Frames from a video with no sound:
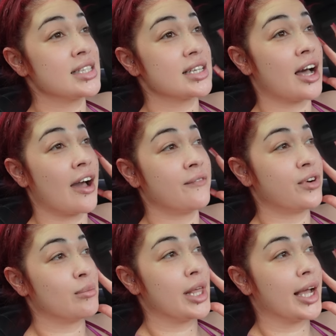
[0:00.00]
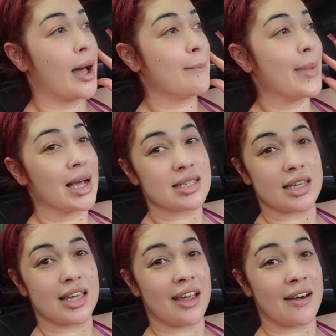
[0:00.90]
come from like a
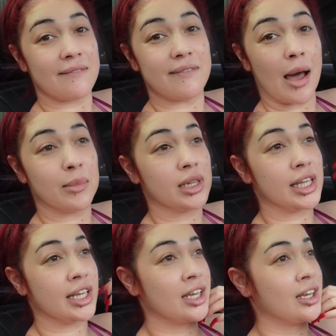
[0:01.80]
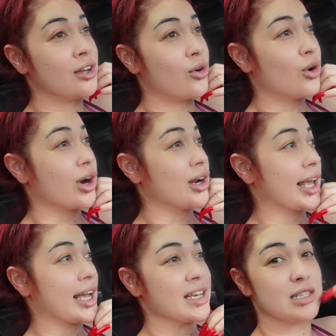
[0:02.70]
Mexican family or
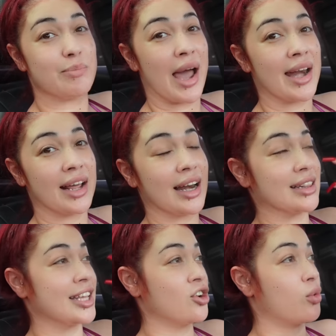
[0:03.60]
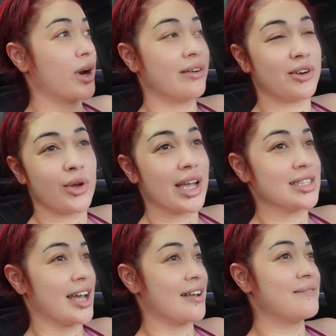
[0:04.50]
like a Hispanic, Latino, whatever you
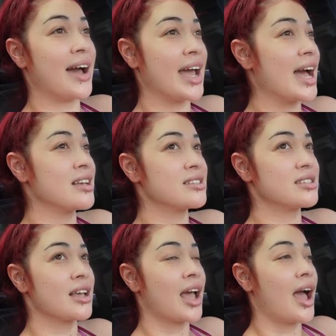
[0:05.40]
identify as,